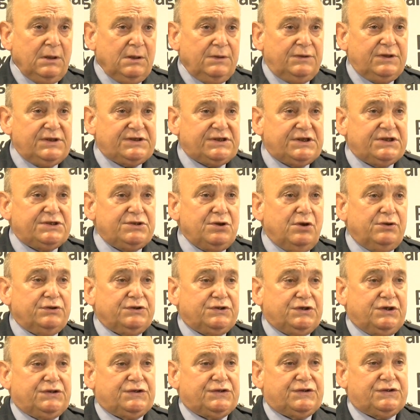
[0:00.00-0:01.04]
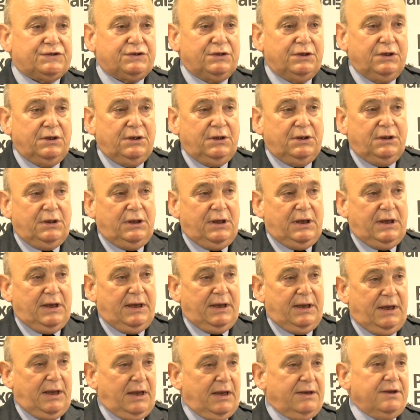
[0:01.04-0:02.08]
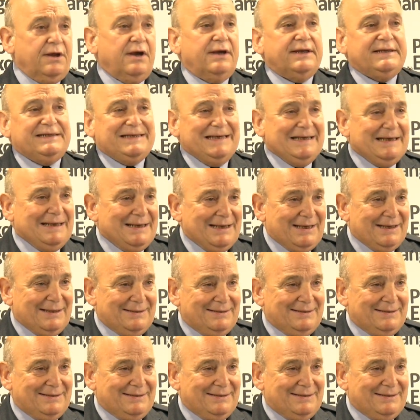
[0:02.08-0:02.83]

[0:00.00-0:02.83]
This is not just an idea,